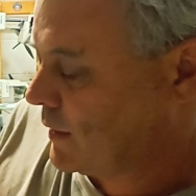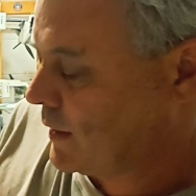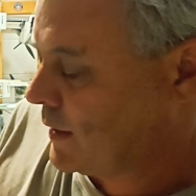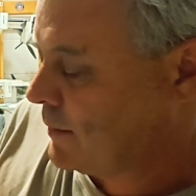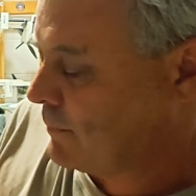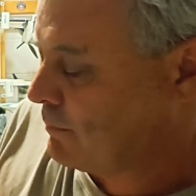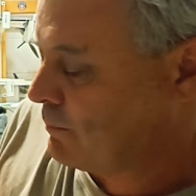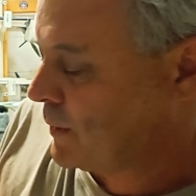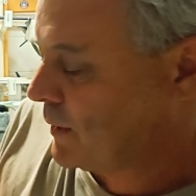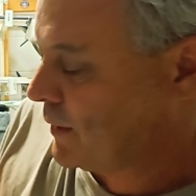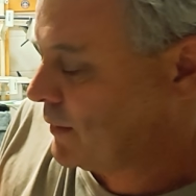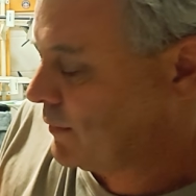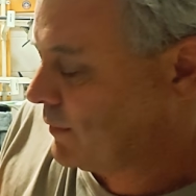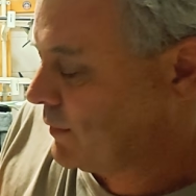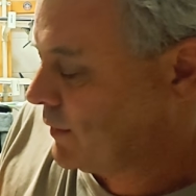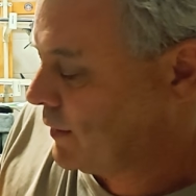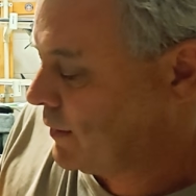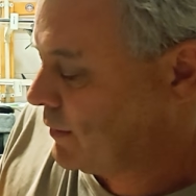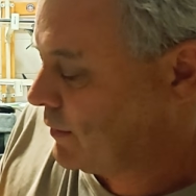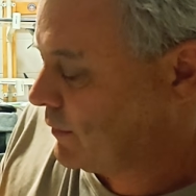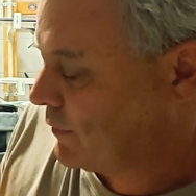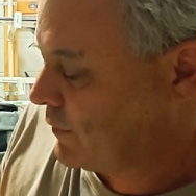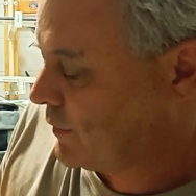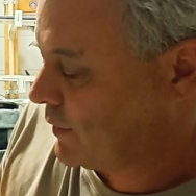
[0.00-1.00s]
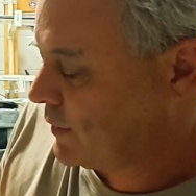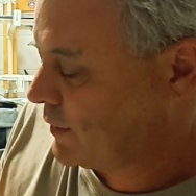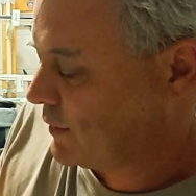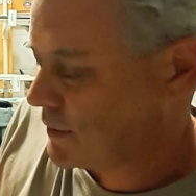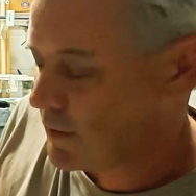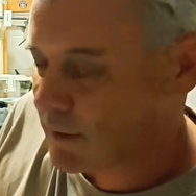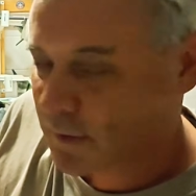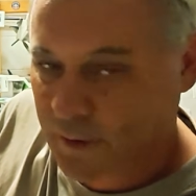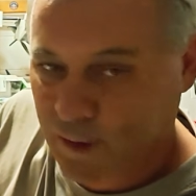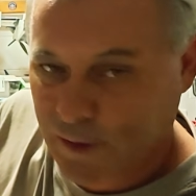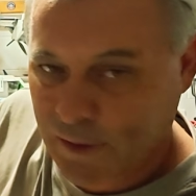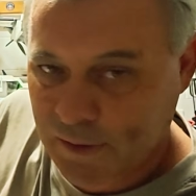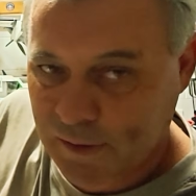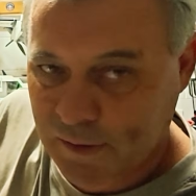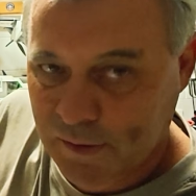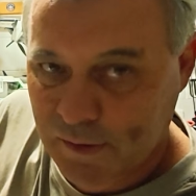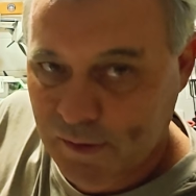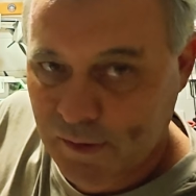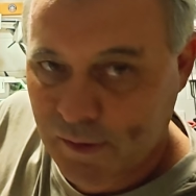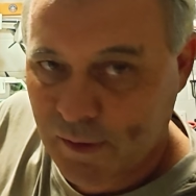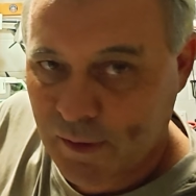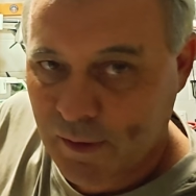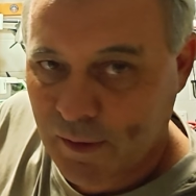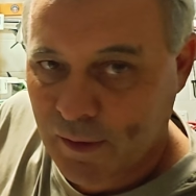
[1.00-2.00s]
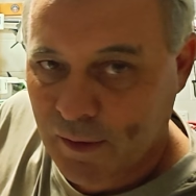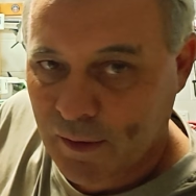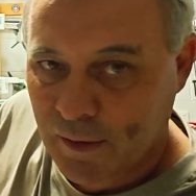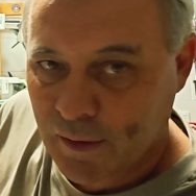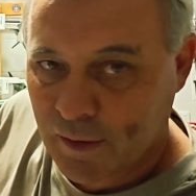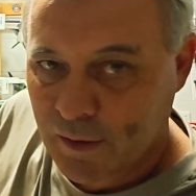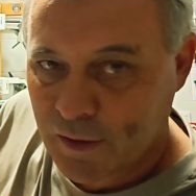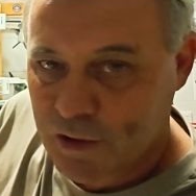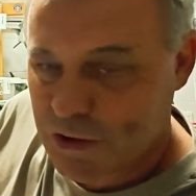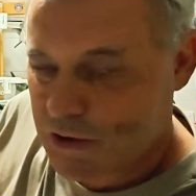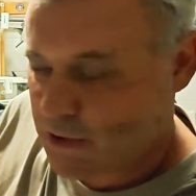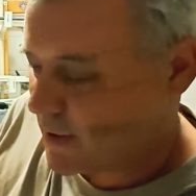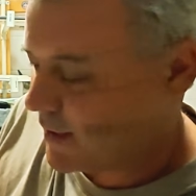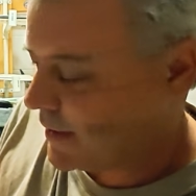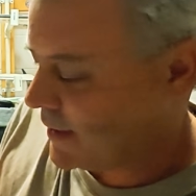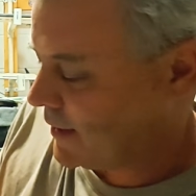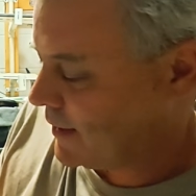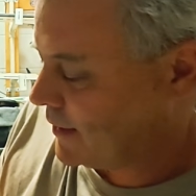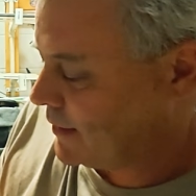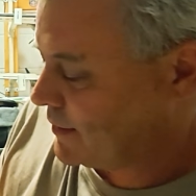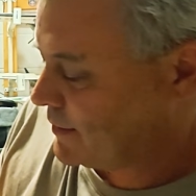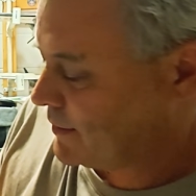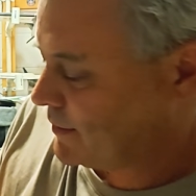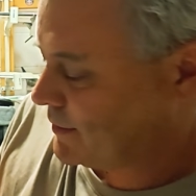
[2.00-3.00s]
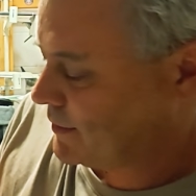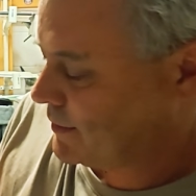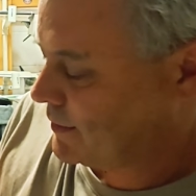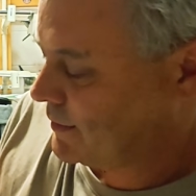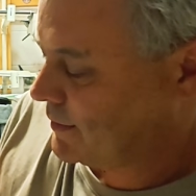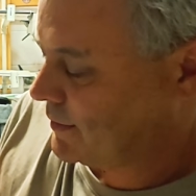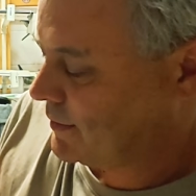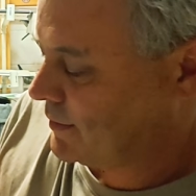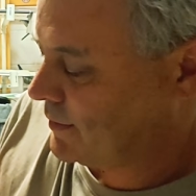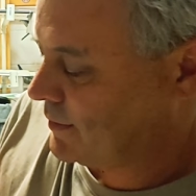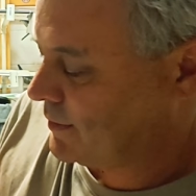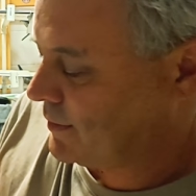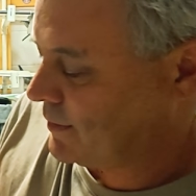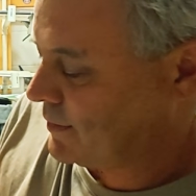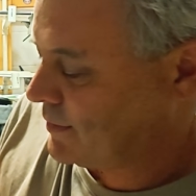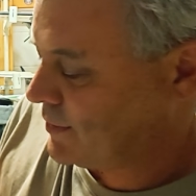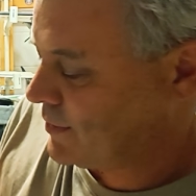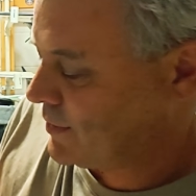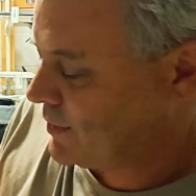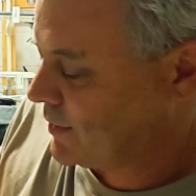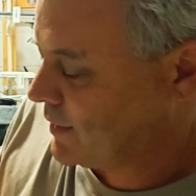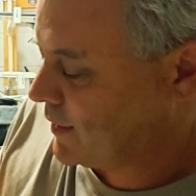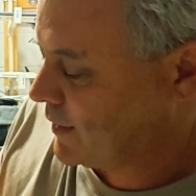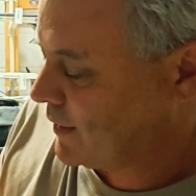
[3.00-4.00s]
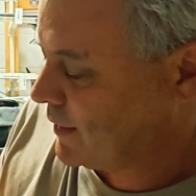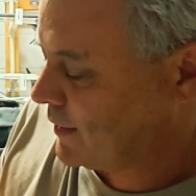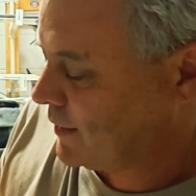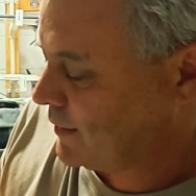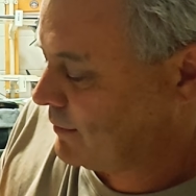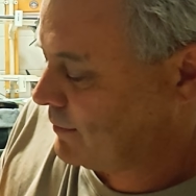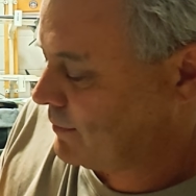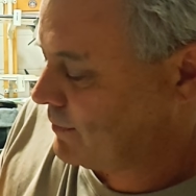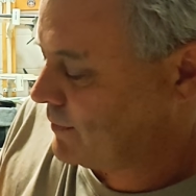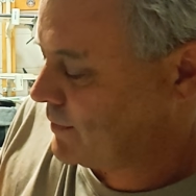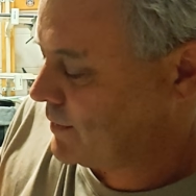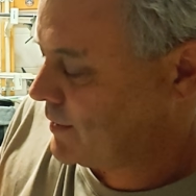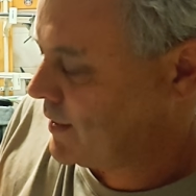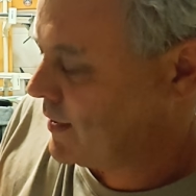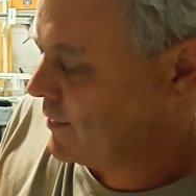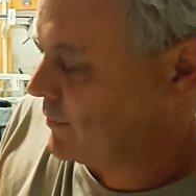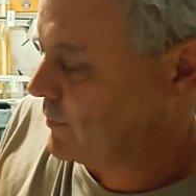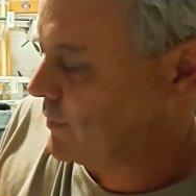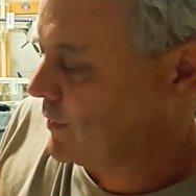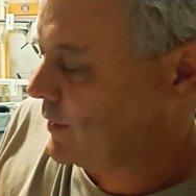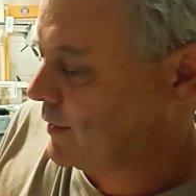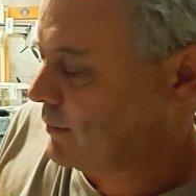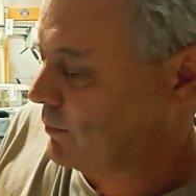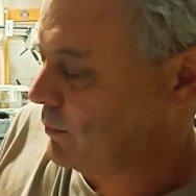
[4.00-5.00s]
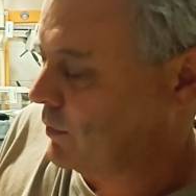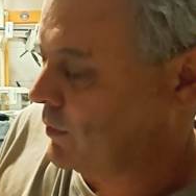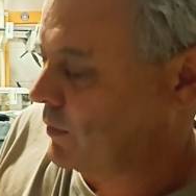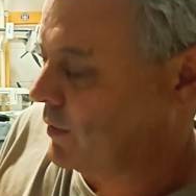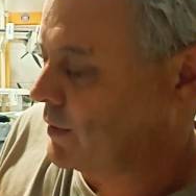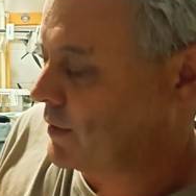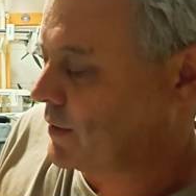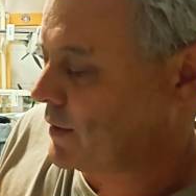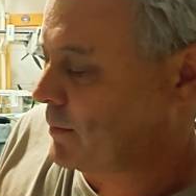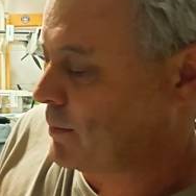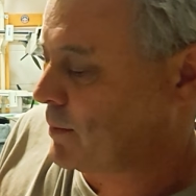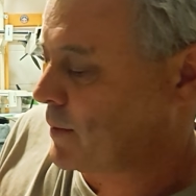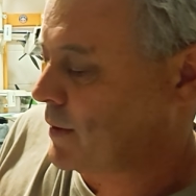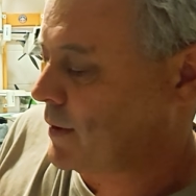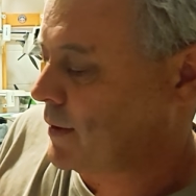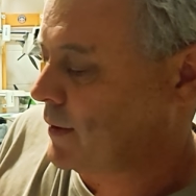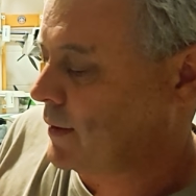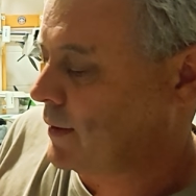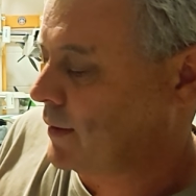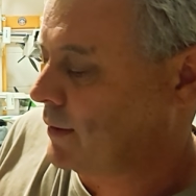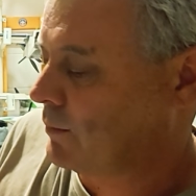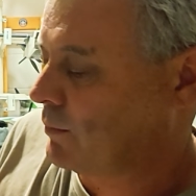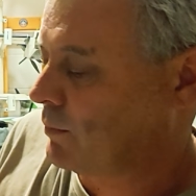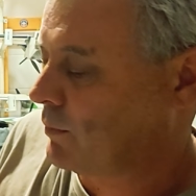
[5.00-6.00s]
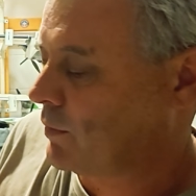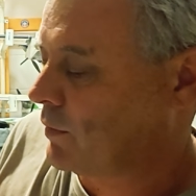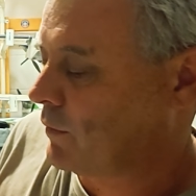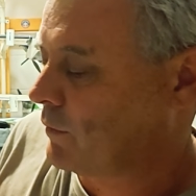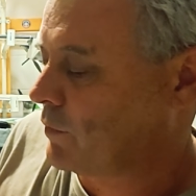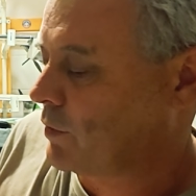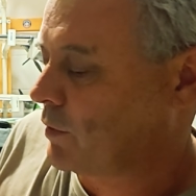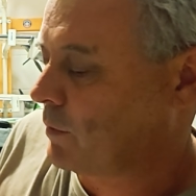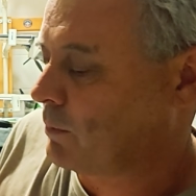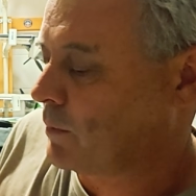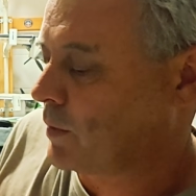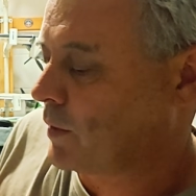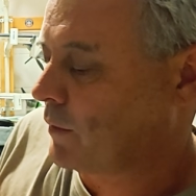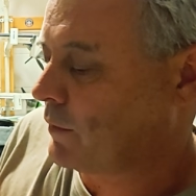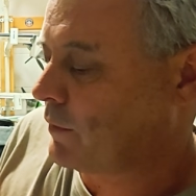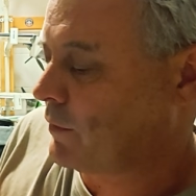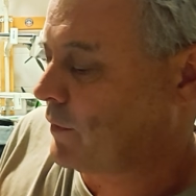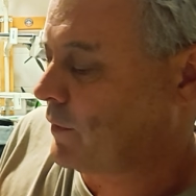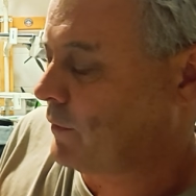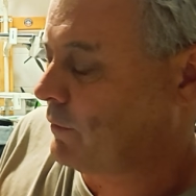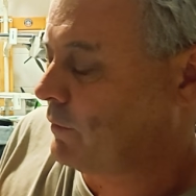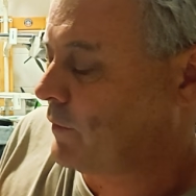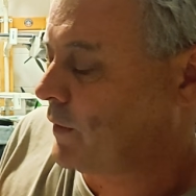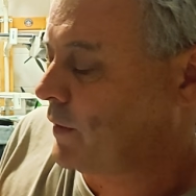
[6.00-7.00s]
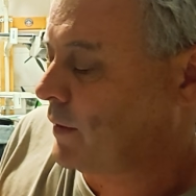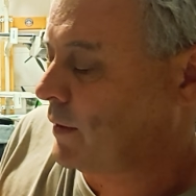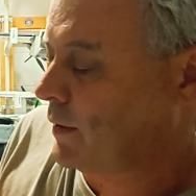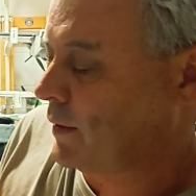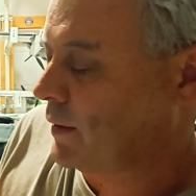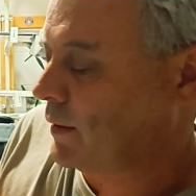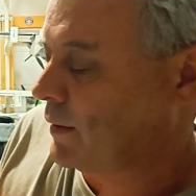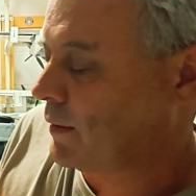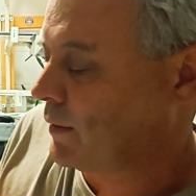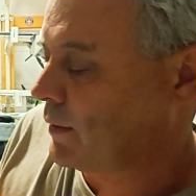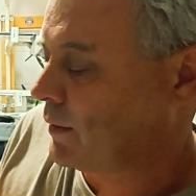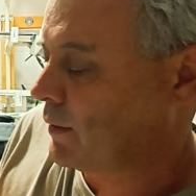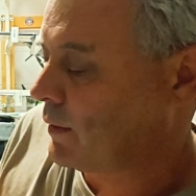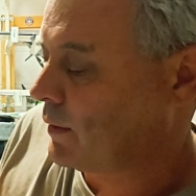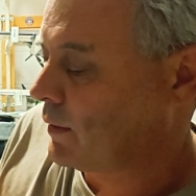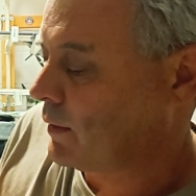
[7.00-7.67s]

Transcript: arm button there, I think it's less chance you're gonna hit that, whereas up here where I've got my finger,